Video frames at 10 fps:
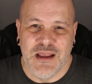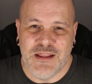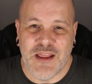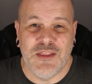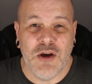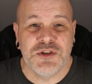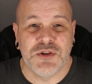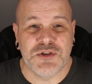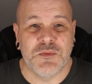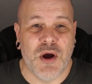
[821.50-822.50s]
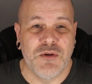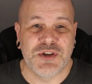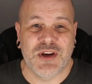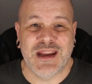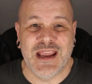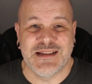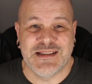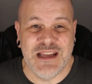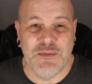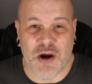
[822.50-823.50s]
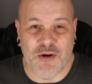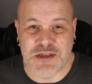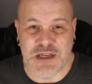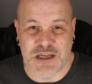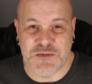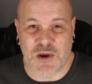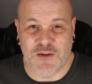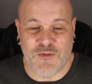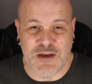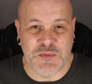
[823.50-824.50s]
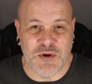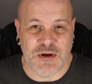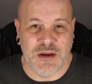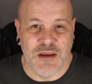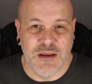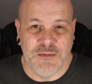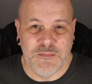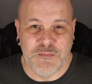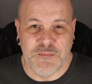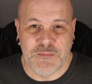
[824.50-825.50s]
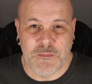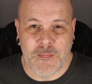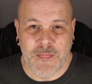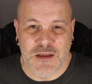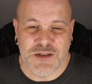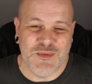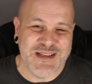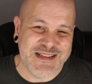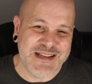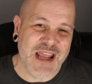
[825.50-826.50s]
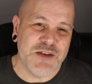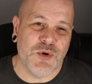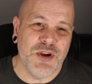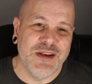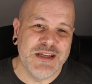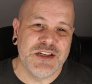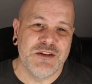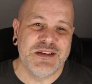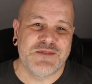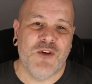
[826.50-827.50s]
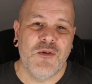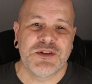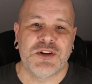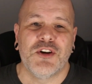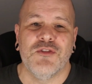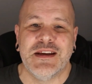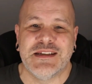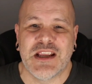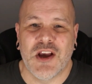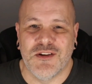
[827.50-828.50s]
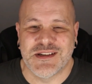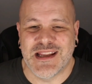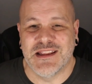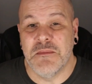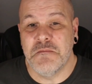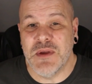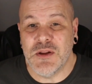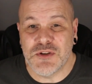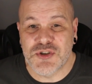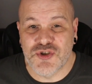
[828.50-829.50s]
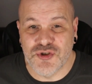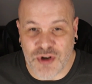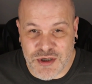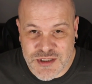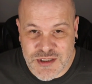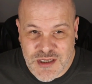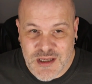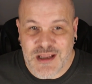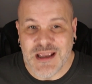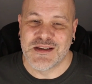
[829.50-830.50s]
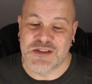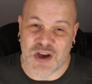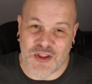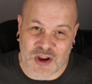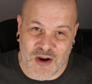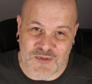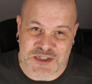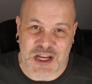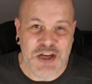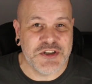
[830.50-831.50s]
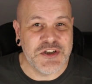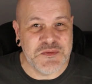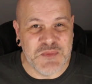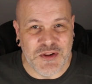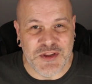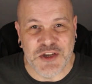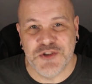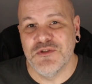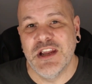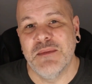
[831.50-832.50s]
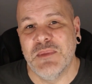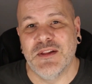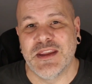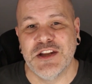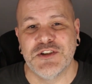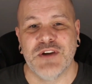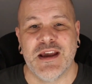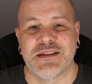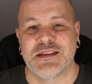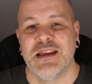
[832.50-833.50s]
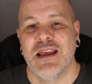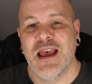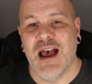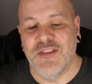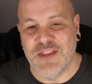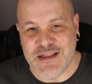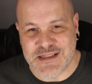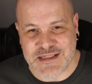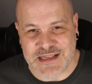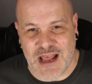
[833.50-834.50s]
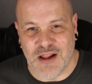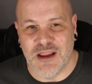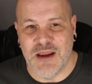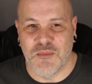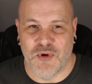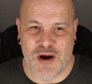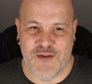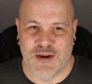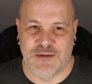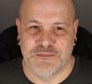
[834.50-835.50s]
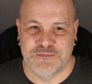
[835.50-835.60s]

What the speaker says: then those sorts of posts are going to get deprioritized by Facebook. So instead, what you need to do is focus on creating content that builds trust, start the conversations, build the intrigue, build the interest, and then sell in private.